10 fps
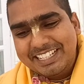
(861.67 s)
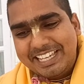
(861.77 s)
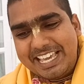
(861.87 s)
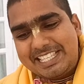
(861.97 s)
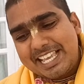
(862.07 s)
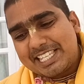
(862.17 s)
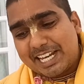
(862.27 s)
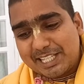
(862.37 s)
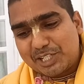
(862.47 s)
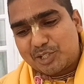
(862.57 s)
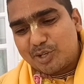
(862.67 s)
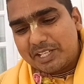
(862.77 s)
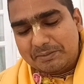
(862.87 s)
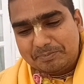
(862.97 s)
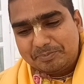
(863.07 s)
He says another
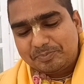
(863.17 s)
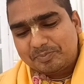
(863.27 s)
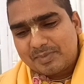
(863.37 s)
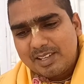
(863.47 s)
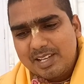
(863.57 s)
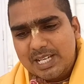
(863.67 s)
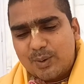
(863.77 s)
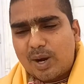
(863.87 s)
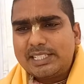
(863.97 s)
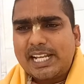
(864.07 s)
story. One